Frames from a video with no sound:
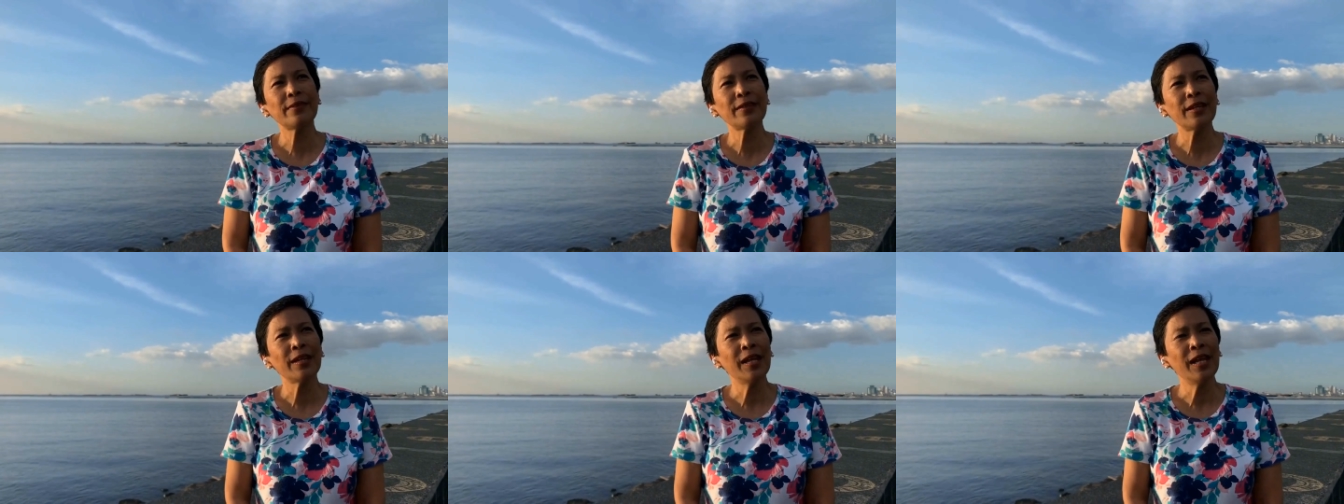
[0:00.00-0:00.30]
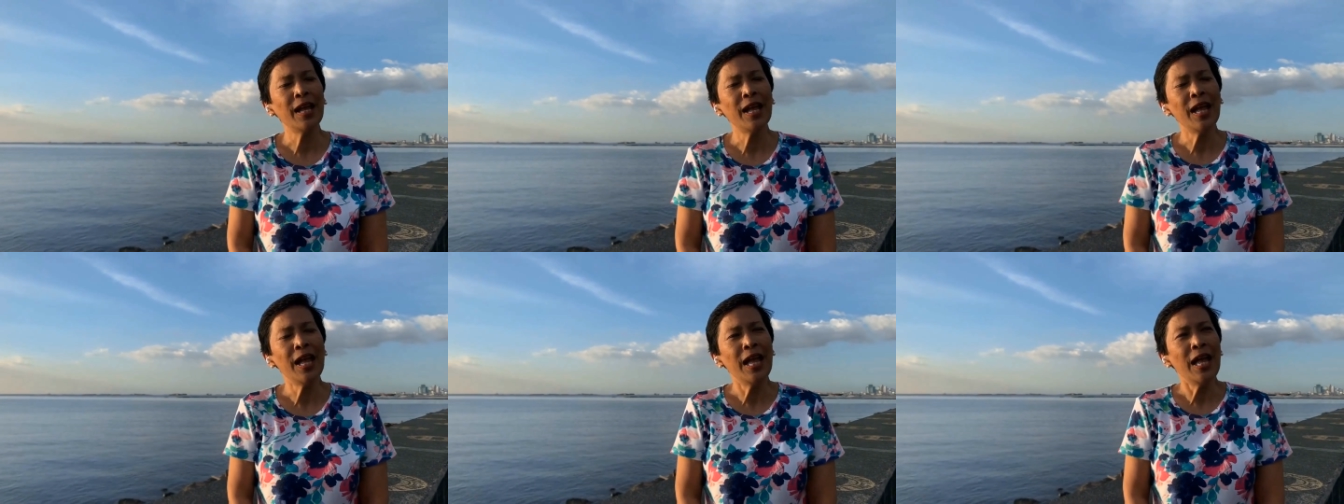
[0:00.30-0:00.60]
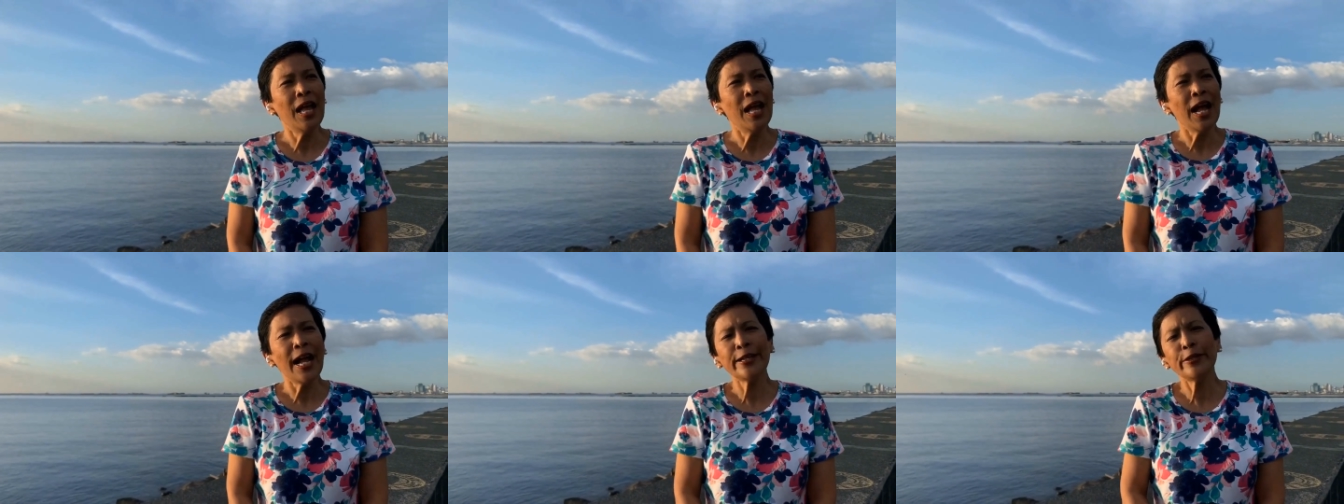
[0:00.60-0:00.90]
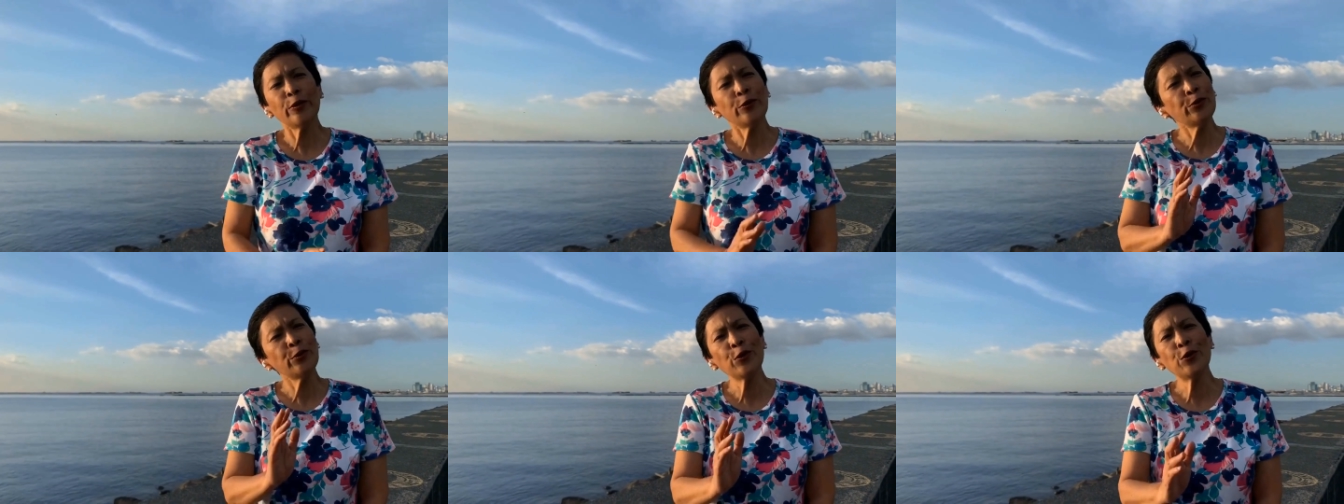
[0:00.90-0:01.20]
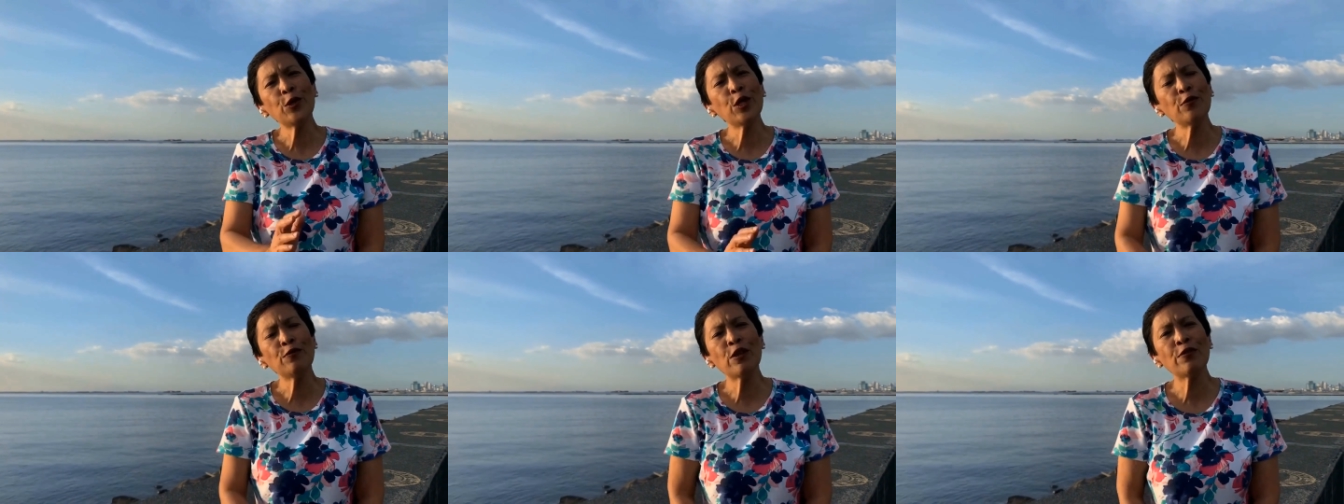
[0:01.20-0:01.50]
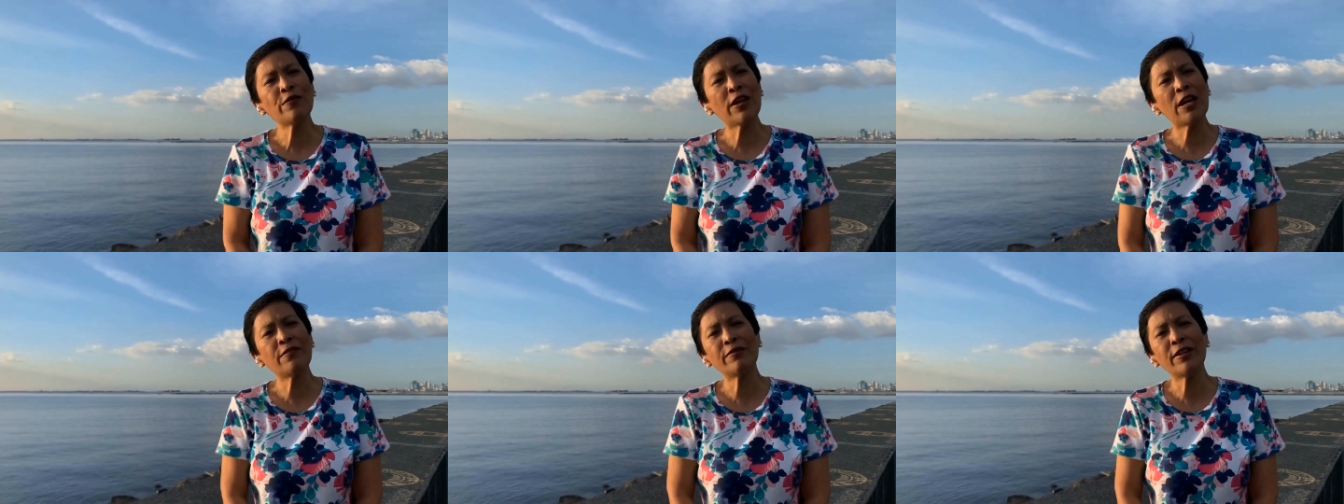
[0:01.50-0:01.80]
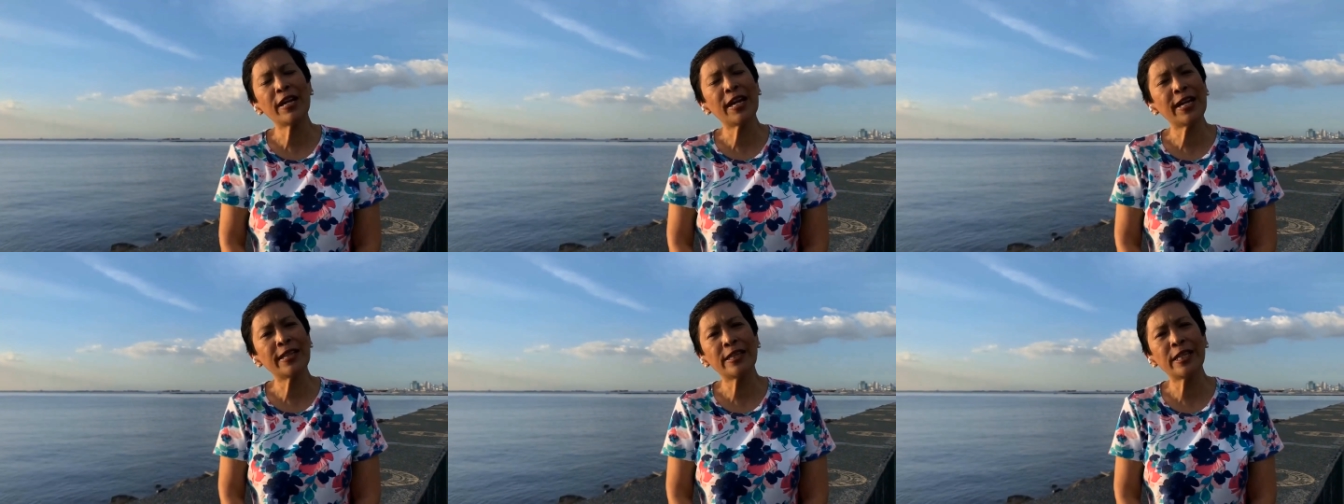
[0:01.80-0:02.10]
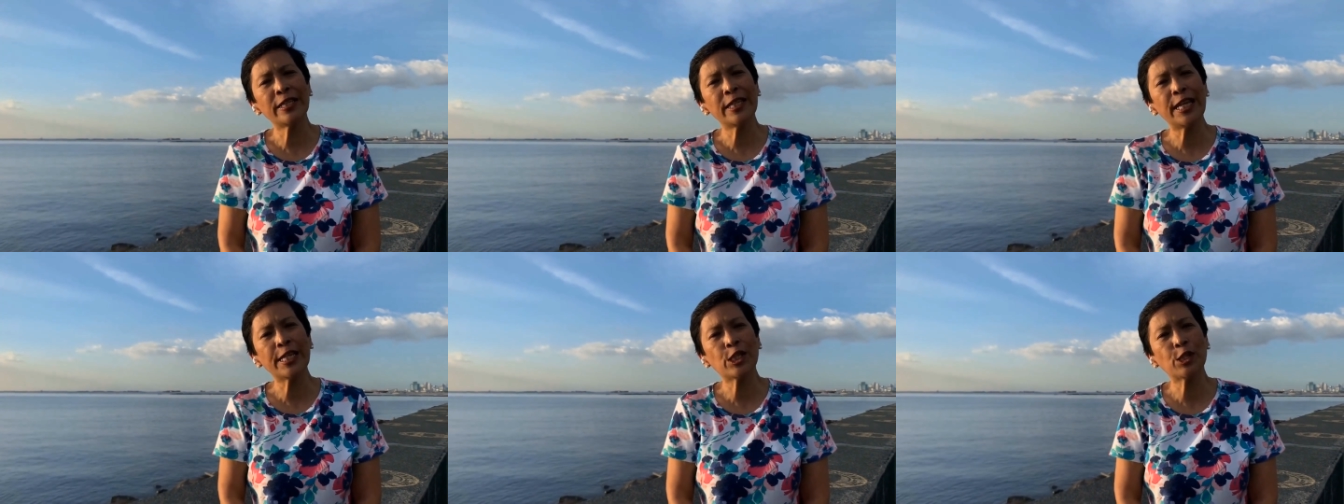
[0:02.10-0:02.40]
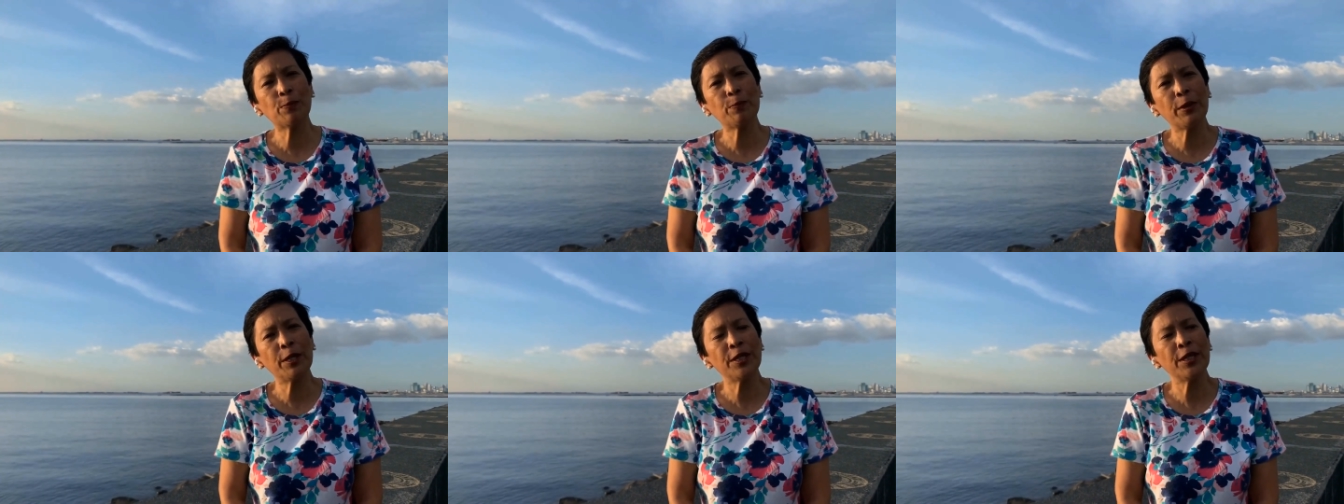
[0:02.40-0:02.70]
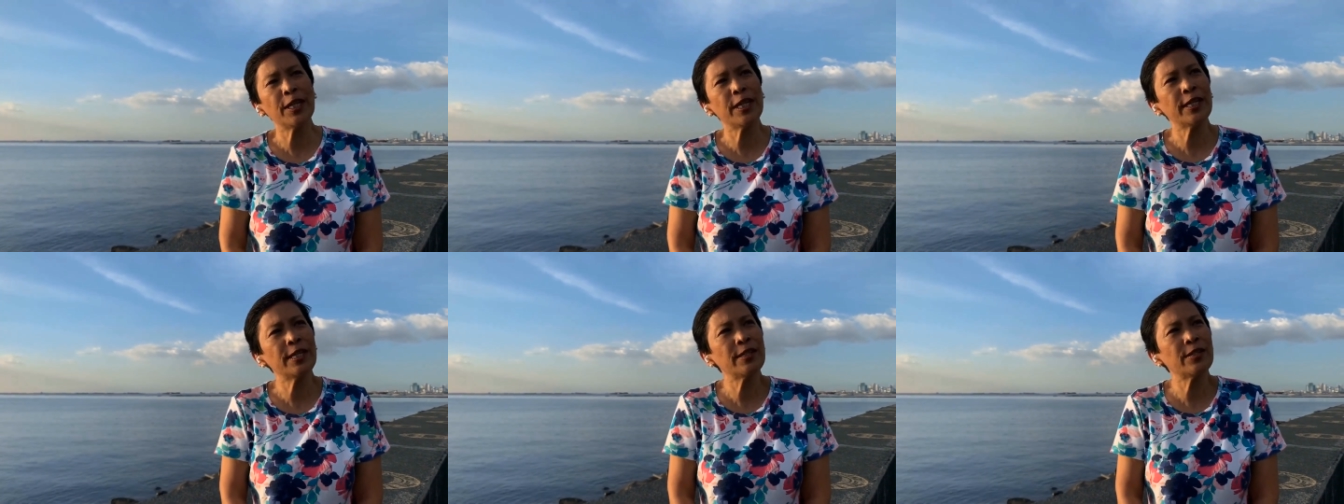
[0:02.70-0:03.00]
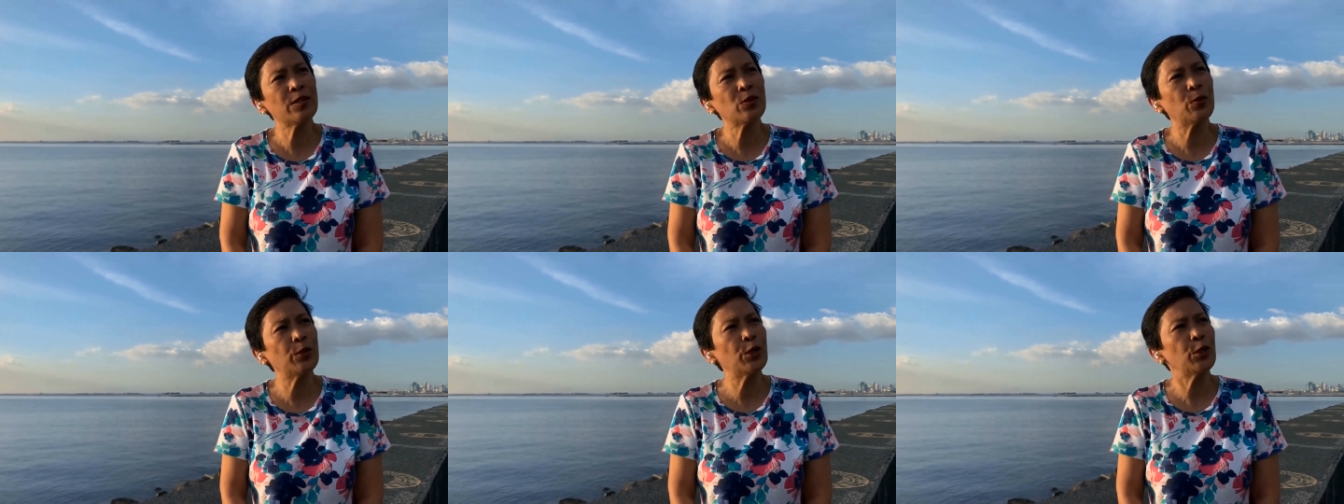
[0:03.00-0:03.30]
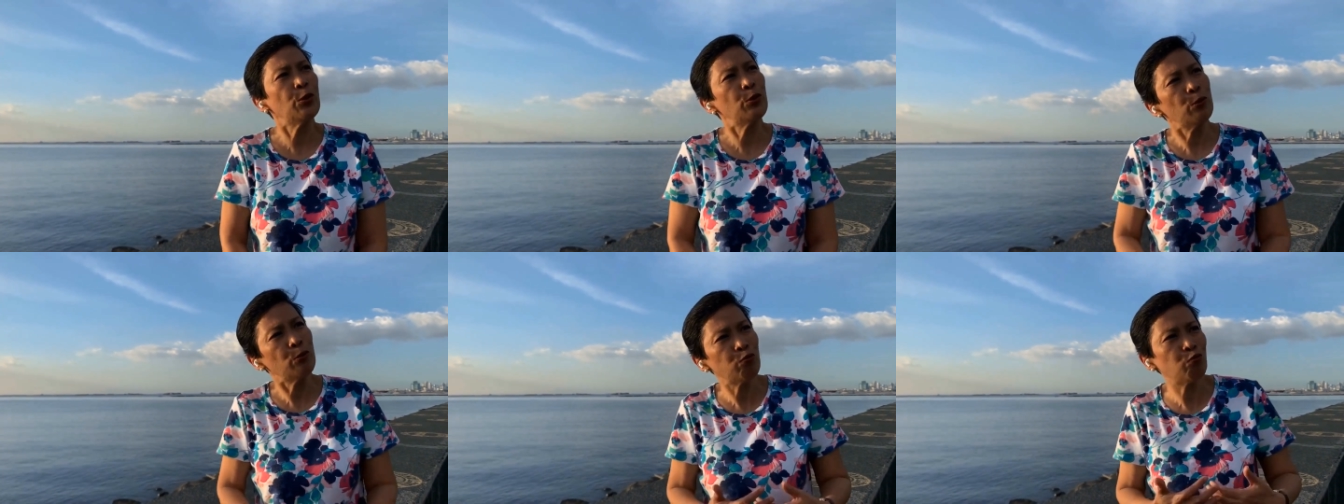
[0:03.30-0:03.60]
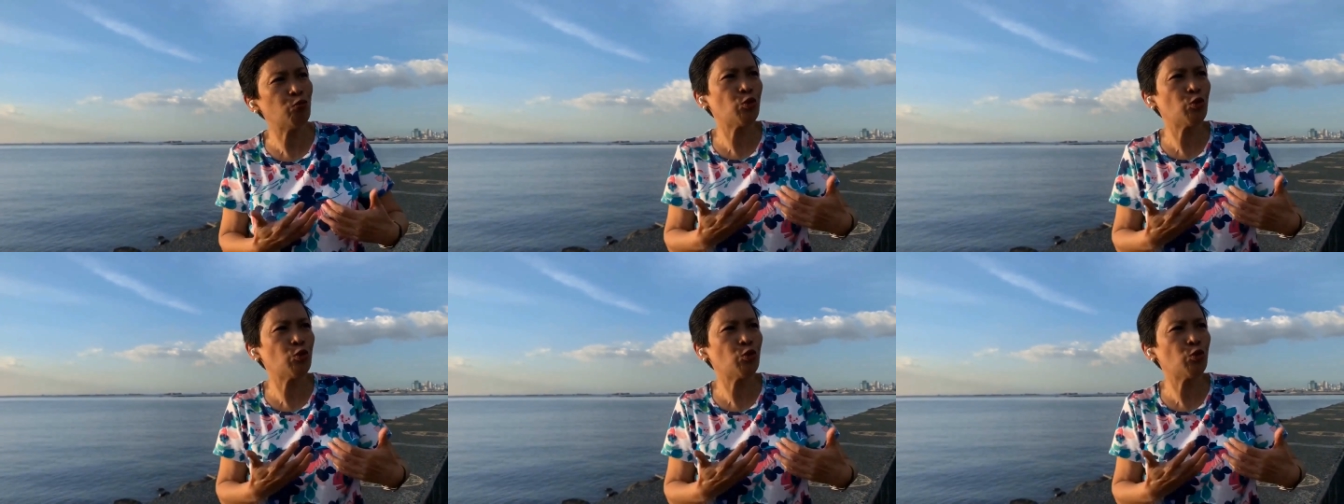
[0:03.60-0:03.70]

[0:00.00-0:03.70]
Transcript: I don't know if you've ever had that experience when you